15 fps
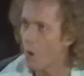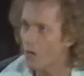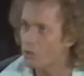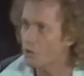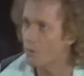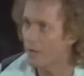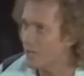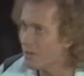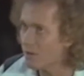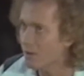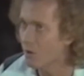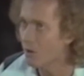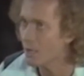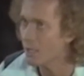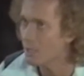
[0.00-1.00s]
want you here,
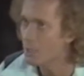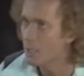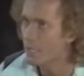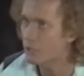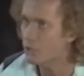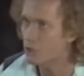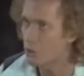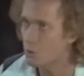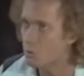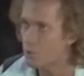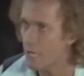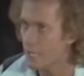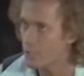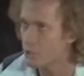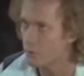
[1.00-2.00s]
Laura. It's too
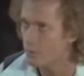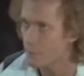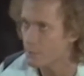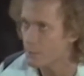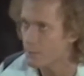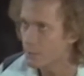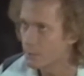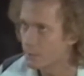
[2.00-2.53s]
dangerous.